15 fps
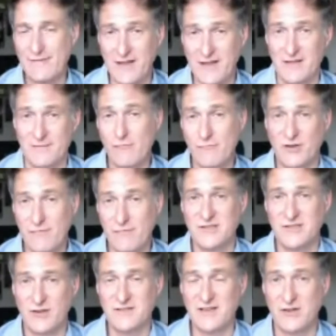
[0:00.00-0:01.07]
read,
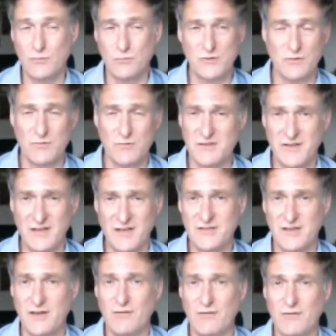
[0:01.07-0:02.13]
because there's all sorts of
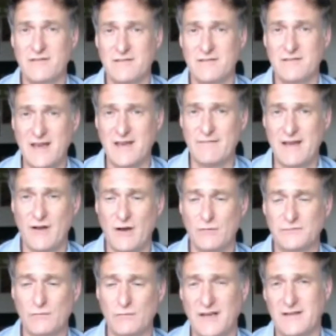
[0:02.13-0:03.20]
things that you can get
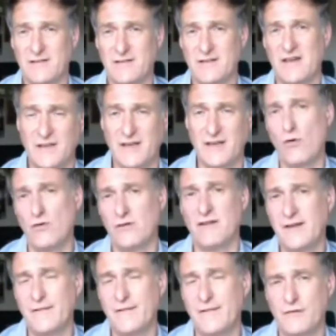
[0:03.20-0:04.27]
involved in. And
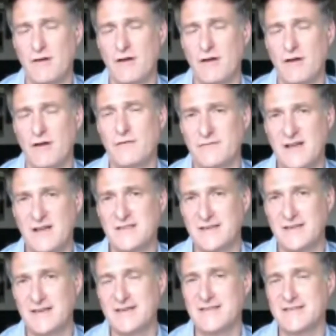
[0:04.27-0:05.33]
Link for Growth
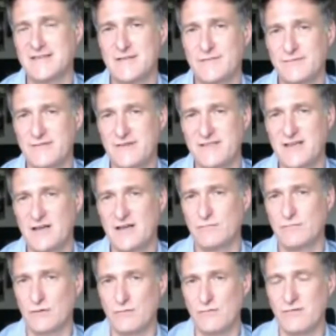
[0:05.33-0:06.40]
doesn't exist for its
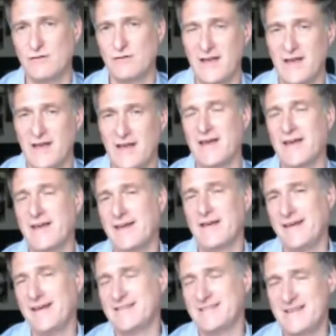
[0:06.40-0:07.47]
own glory.
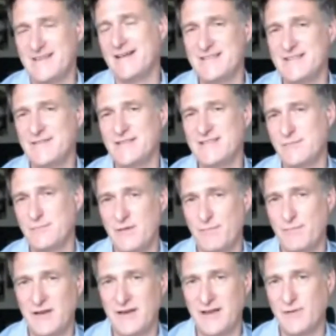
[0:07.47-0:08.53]
It exists for the
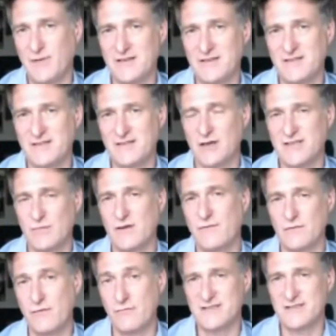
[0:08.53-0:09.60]
people in it. So
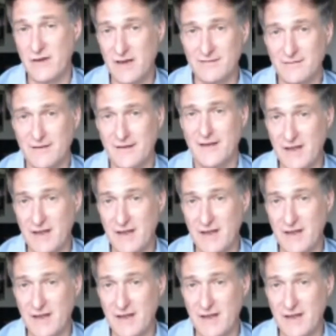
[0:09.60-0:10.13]
if you're in it,